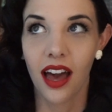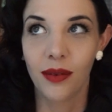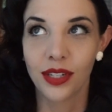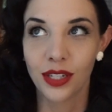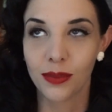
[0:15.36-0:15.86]

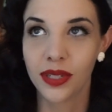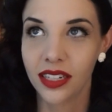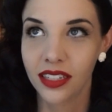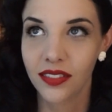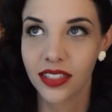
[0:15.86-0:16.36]
since the
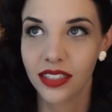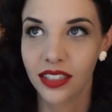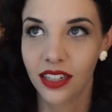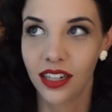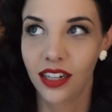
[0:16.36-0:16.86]
beginning of this
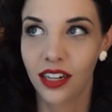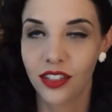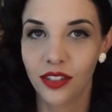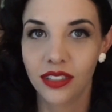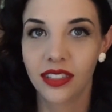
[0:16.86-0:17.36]
year,
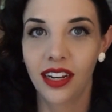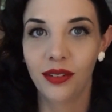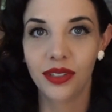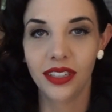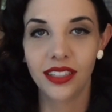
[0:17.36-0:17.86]
Jonas and I
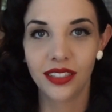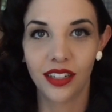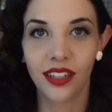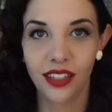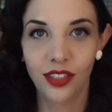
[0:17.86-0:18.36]
really
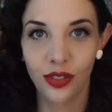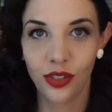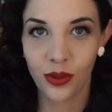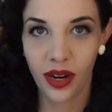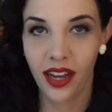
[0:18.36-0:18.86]
started to
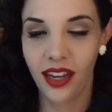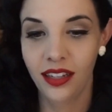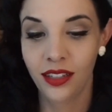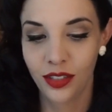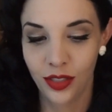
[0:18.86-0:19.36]
try
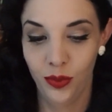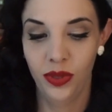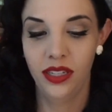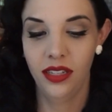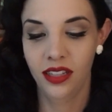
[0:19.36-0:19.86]
to
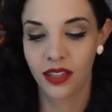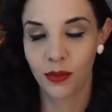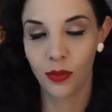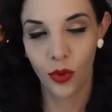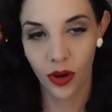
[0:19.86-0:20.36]
be
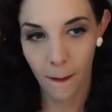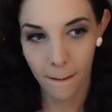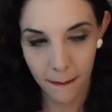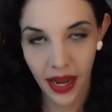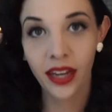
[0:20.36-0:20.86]
more
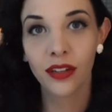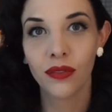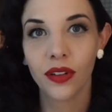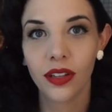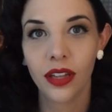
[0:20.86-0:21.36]

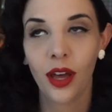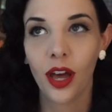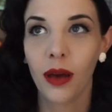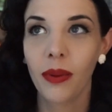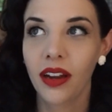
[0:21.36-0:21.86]
mindful
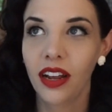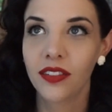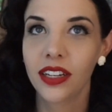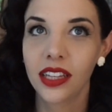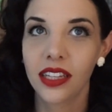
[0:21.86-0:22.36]
about
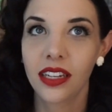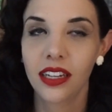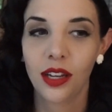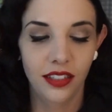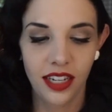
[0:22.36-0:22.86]
everything.
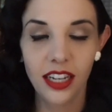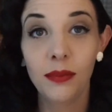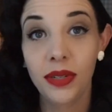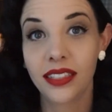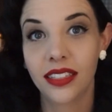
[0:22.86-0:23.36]
It's
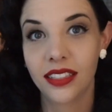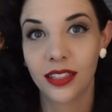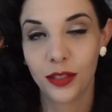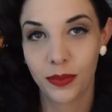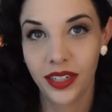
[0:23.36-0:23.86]
taken me since
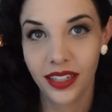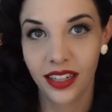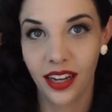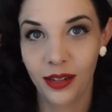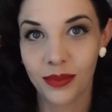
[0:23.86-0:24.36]
the
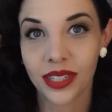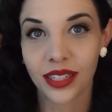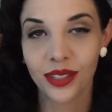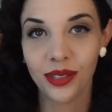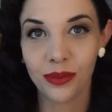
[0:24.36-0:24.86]
springtime
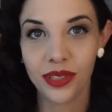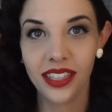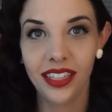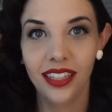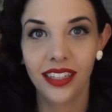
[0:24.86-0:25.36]
to
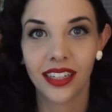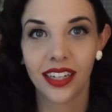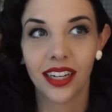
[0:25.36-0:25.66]
really